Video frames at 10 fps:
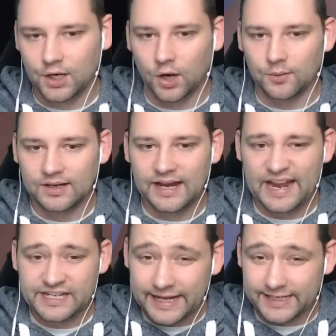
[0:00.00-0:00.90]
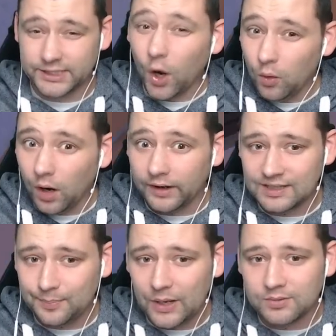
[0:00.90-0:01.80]
know, takes so long
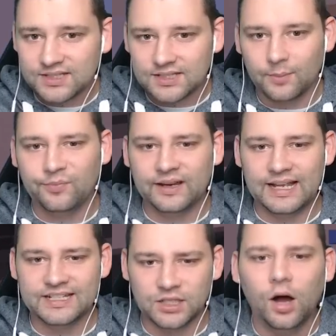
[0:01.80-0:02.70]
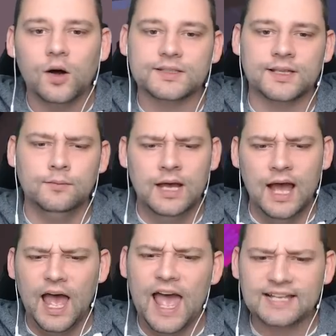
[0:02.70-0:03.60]
to build something as awesome
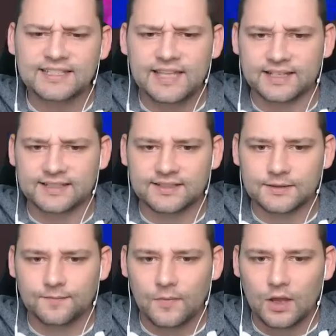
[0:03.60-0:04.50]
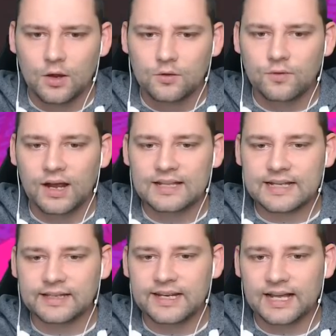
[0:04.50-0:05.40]
as this. Right, let's
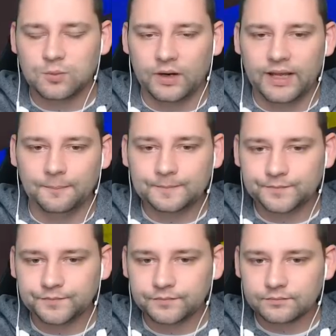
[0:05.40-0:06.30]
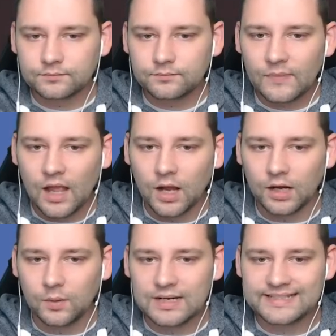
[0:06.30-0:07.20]
get the next one in. I
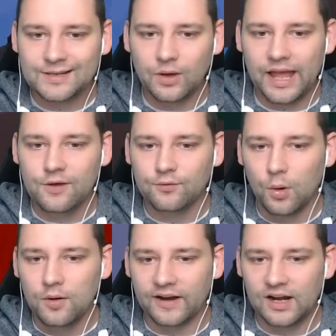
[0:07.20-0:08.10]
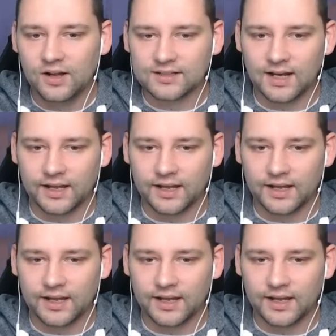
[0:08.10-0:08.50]
kind of want to see what a row of it looks